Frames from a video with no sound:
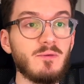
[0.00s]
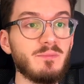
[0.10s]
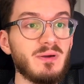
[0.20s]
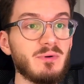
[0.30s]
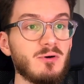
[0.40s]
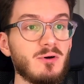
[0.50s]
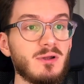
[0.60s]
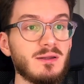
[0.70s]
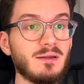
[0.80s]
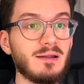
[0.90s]
of PEPE
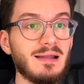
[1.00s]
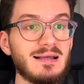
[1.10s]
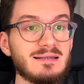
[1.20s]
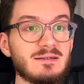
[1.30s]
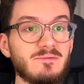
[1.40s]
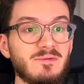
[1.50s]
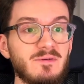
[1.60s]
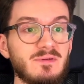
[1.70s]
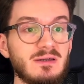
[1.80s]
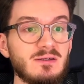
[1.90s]
Coin in the last
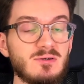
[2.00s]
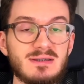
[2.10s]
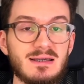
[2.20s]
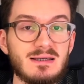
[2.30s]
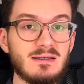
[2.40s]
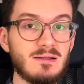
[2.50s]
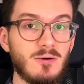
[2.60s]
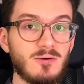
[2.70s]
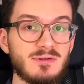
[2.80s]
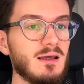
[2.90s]
15 to 16
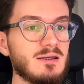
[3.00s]
hours.